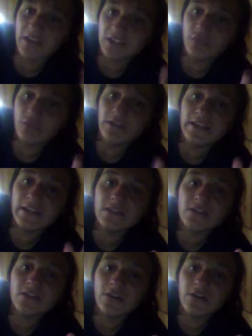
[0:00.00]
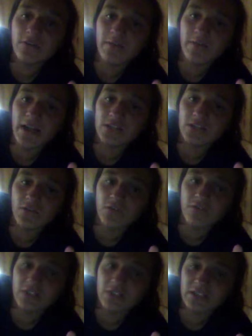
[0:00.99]
Do we need to know the backstory for
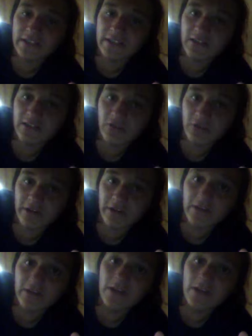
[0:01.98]
Celestia and Luna?